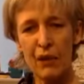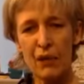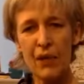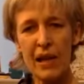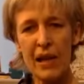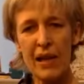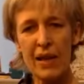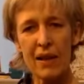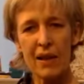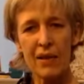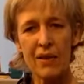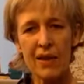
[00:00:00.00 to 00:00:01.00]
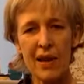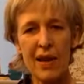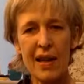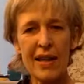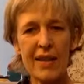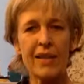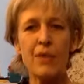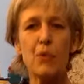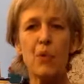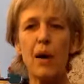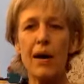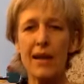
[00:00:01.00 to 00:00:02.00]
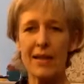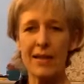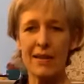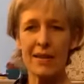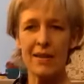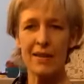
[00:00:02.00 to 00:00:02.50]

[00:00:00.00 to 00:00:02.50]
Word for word: feeling tired and wired.